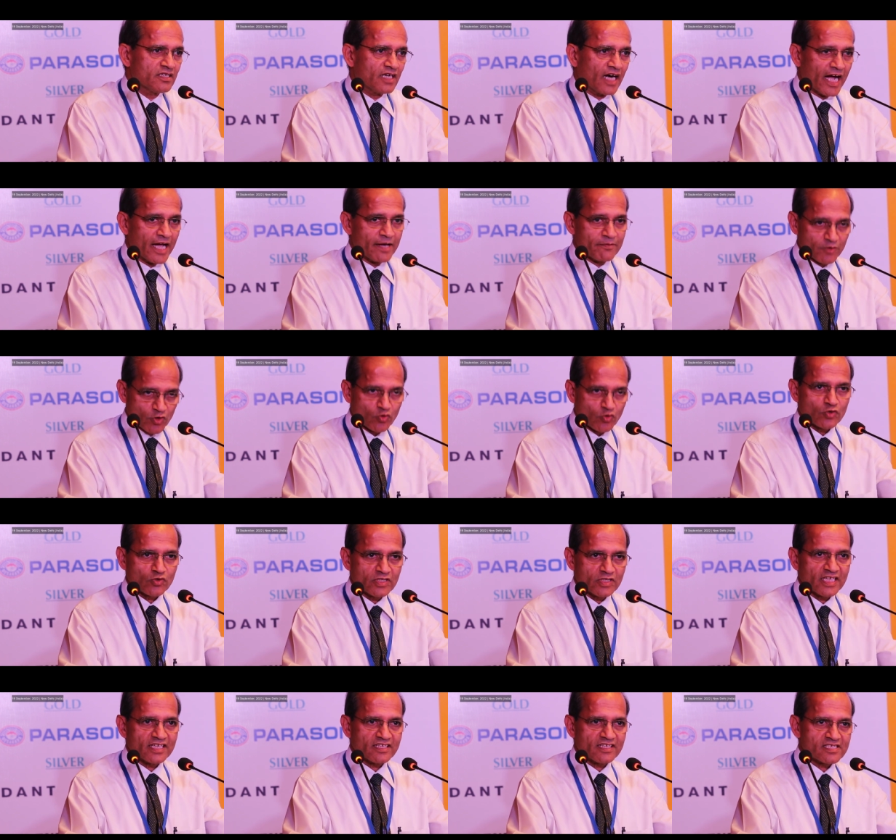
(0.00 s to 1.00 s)
I am new
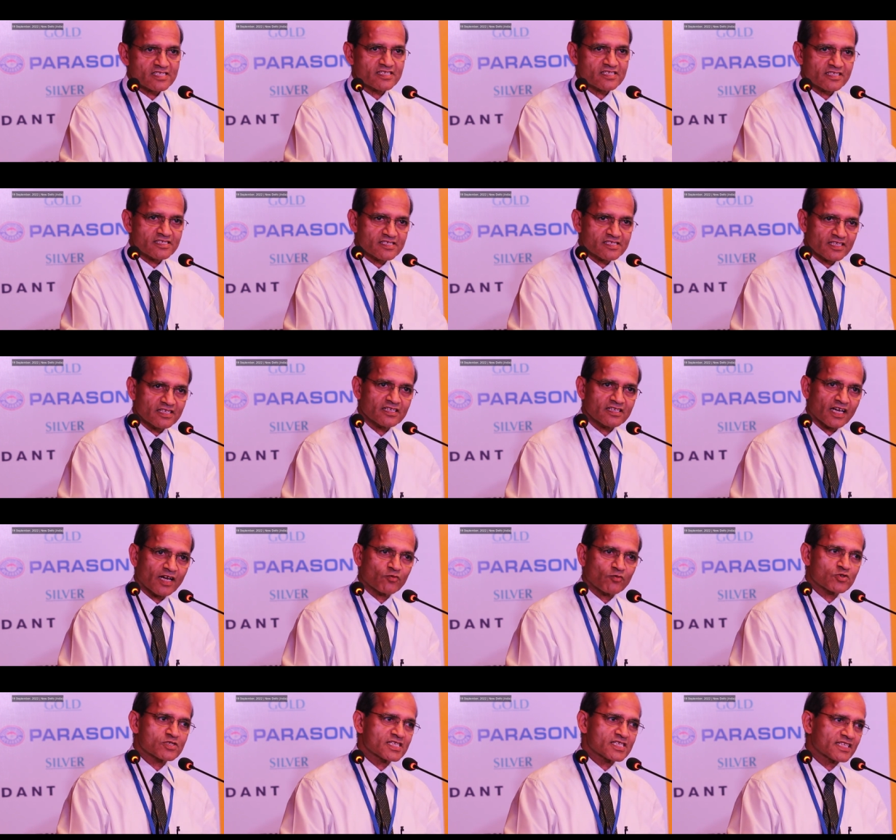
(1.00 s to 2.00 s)
to the industry still.
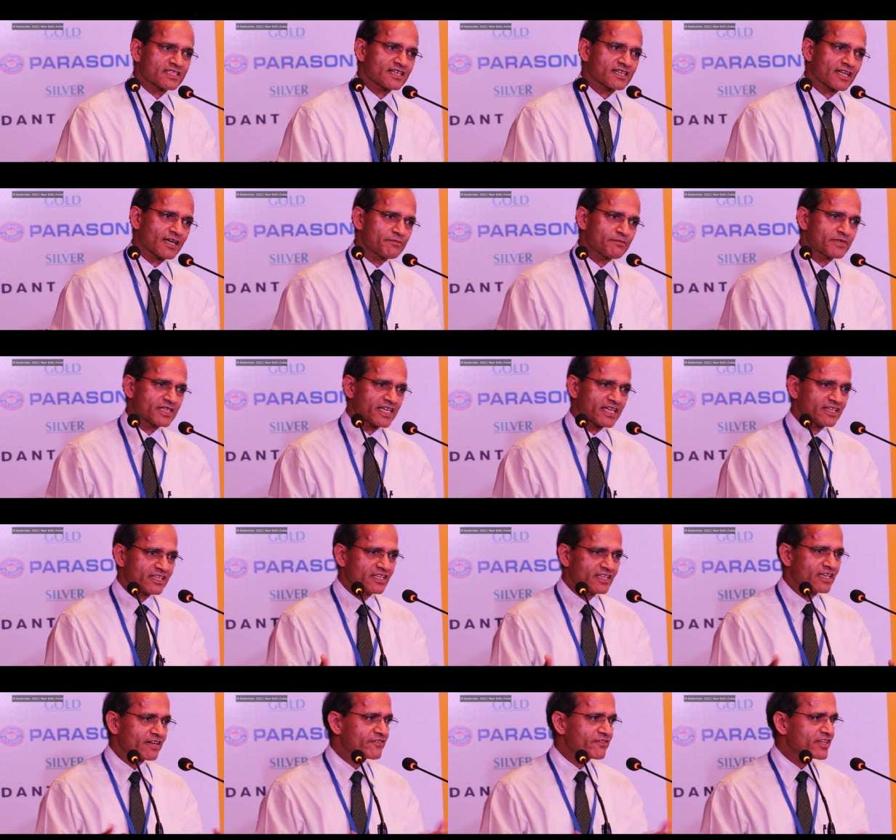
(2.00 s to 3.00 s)
I would say that I am ten,
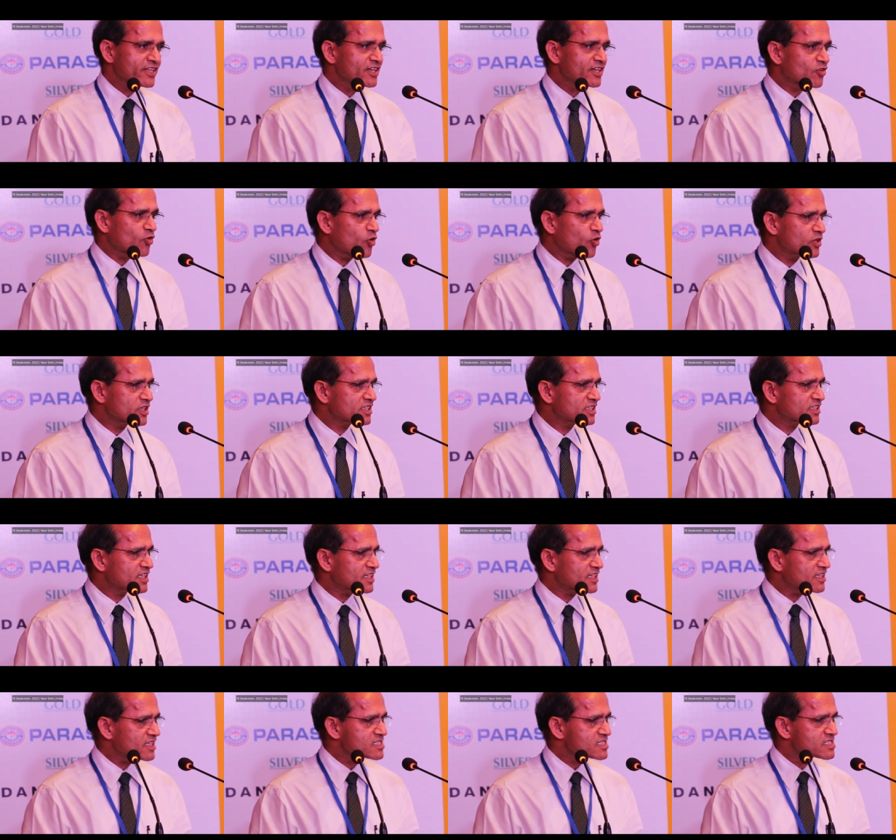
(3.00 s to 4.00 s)
eleven year old in
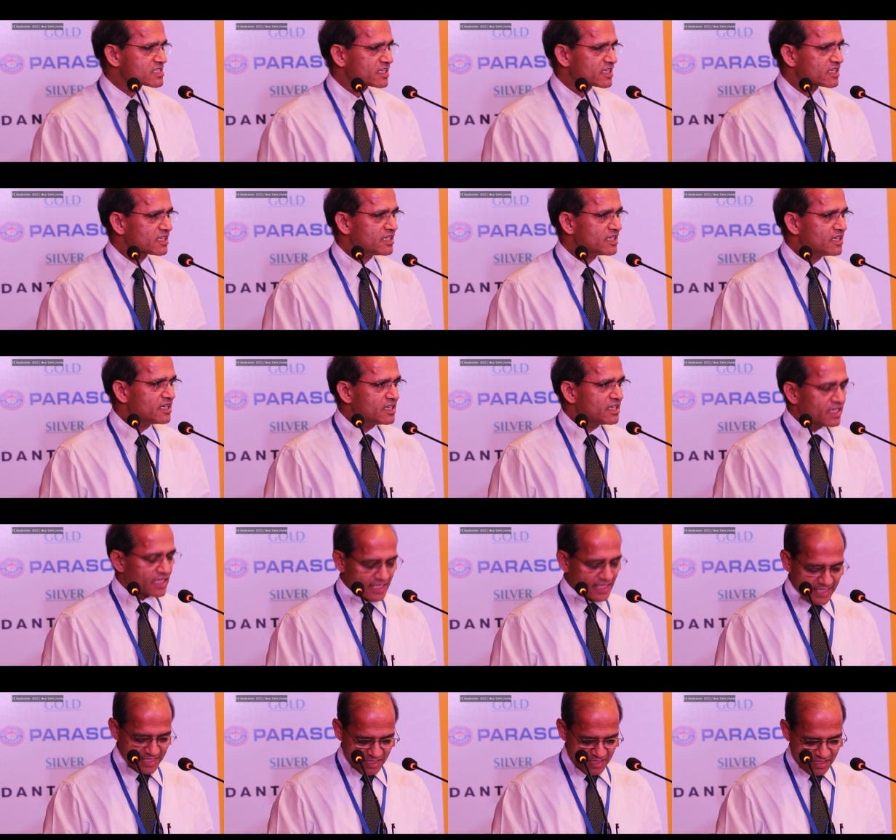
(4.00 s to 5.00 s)
the industry,
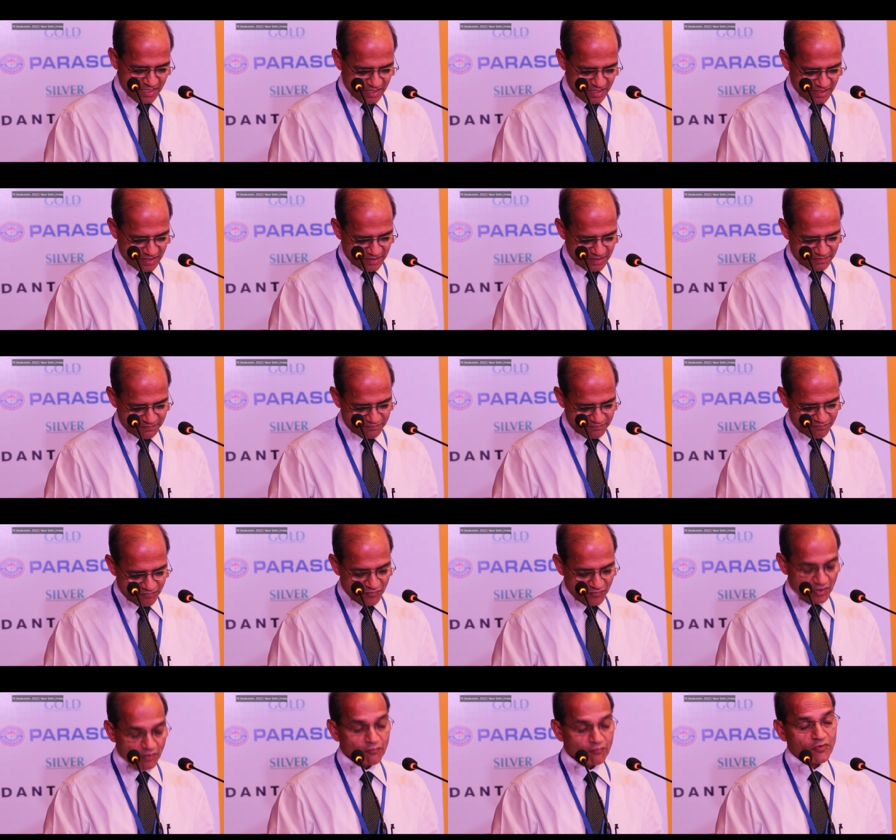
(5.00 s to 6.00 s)
and
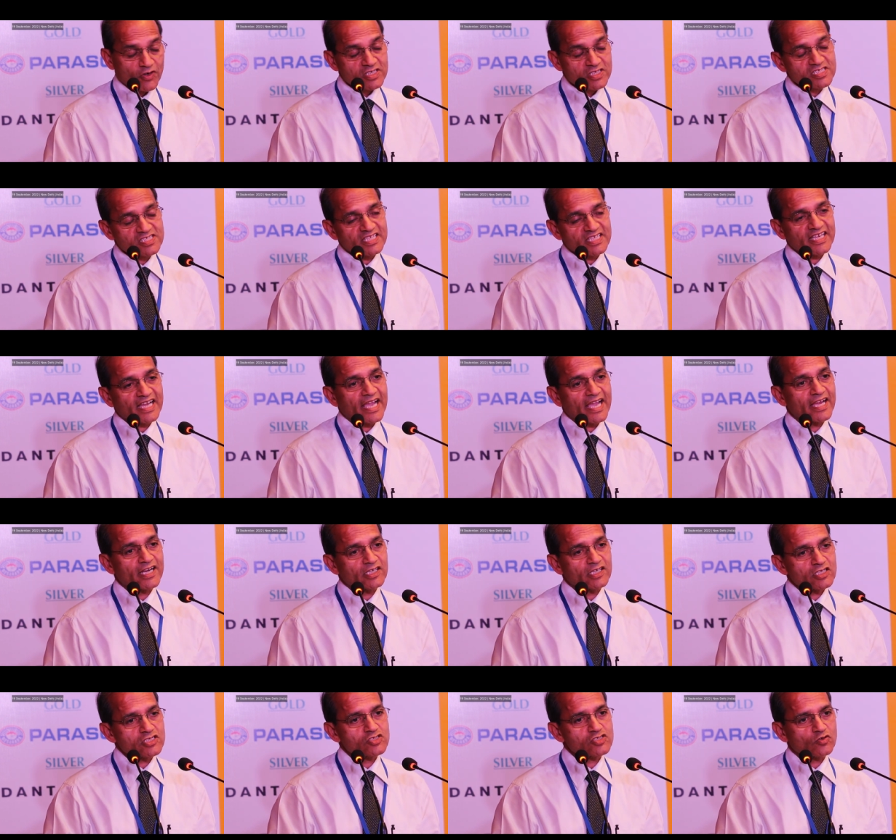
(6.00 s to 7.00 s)
um, the first thing I
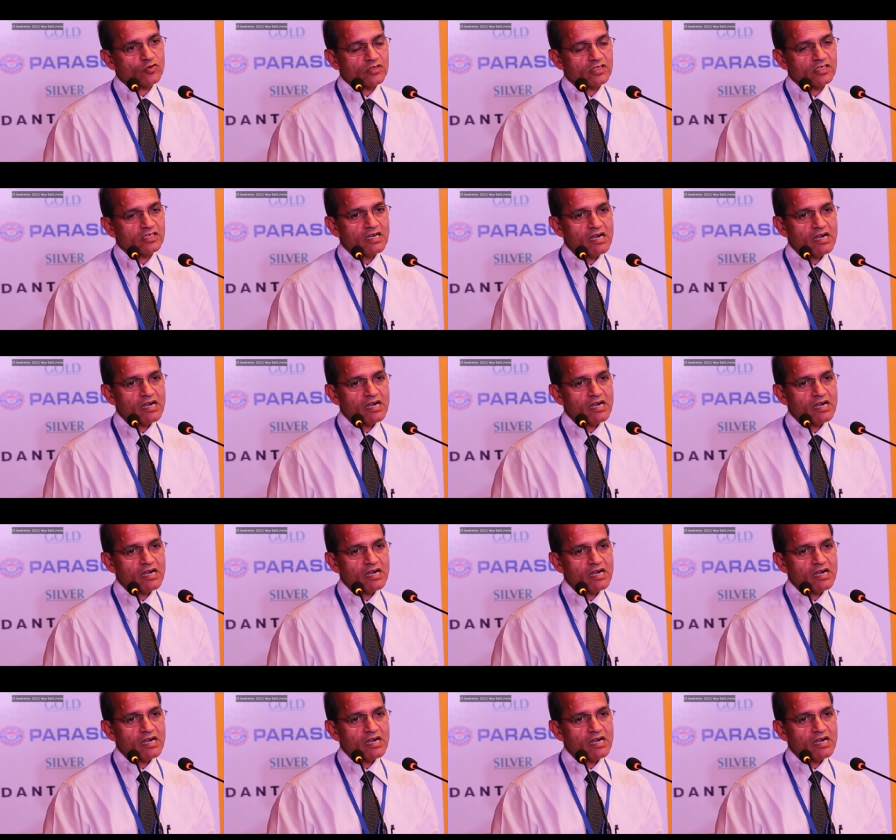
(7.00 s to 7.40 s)
understood,